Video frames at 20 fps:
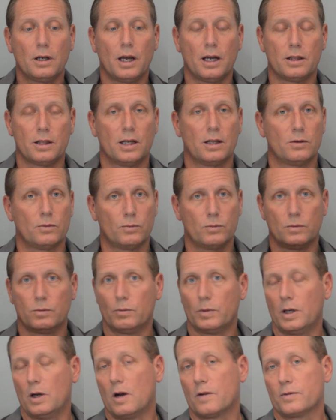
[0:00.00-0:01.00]
and then
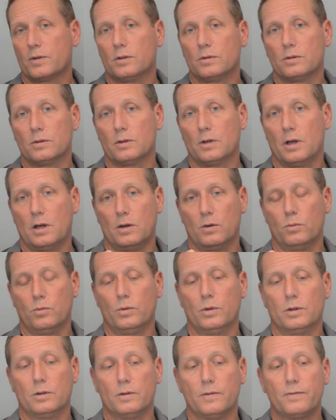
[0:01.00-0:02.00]
we often
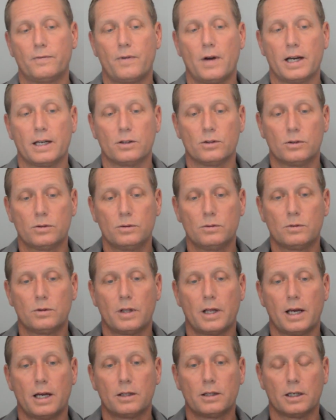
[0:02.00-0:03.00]
would fine-tune
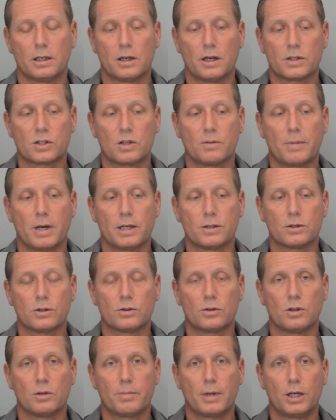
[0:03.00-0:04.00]
that and customize it
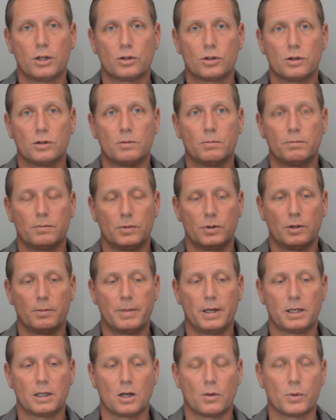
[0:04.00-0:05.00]
to the patient
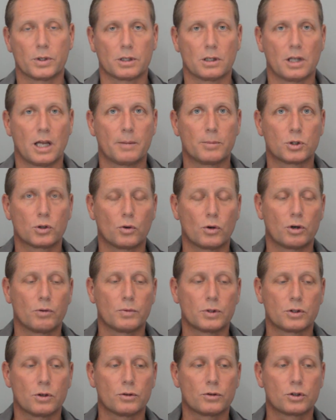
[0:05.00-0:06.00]
depending on what the laboratory
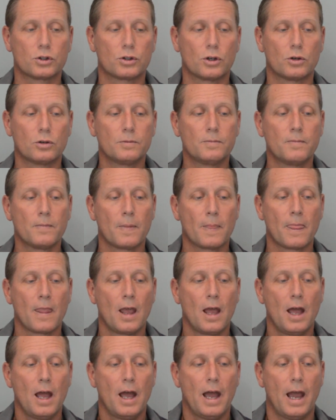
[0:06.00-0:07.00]
results show,
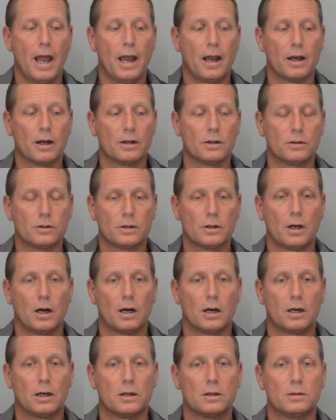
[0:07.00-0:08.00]
and
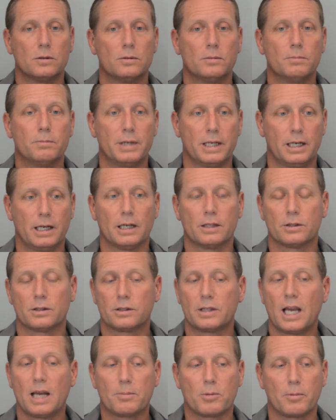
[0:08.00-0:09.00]
begin to
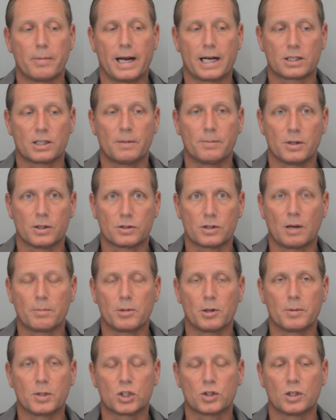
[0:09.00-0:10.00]
taper back some of the
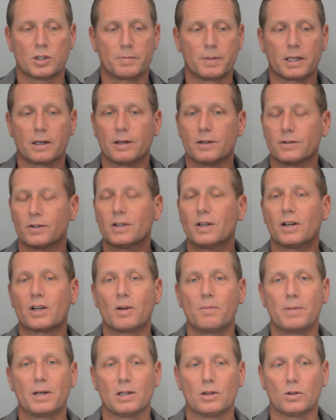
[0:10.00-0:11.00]
supplements just because it
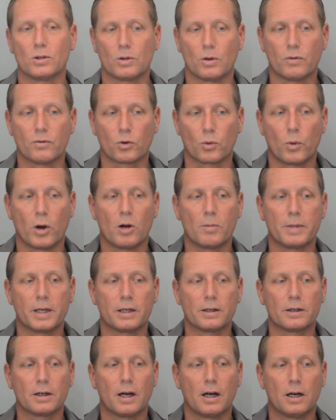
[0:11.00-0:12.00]
can be a little
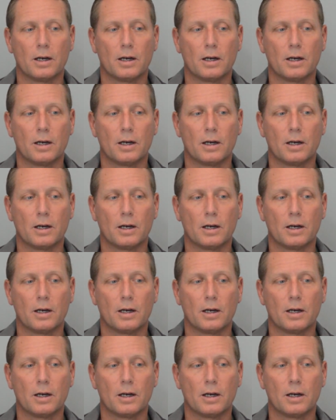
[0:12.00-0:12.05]
overwhelming